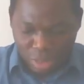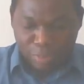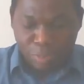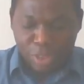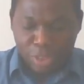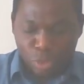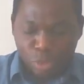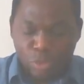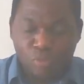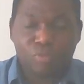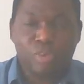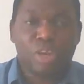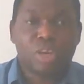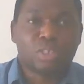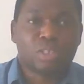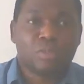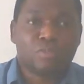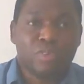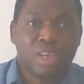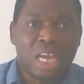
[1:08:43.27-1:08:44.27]
the political
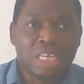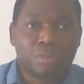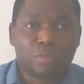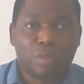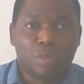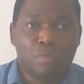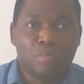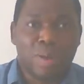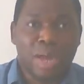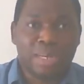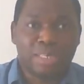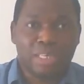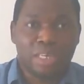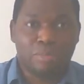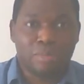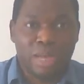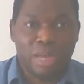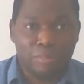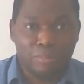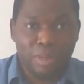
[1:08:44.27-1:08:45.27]
philosophy as
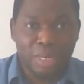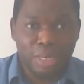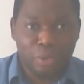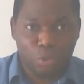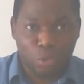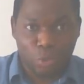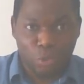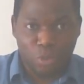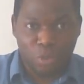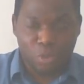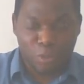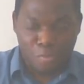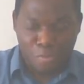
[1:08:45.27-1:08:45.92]
propounded by Plato,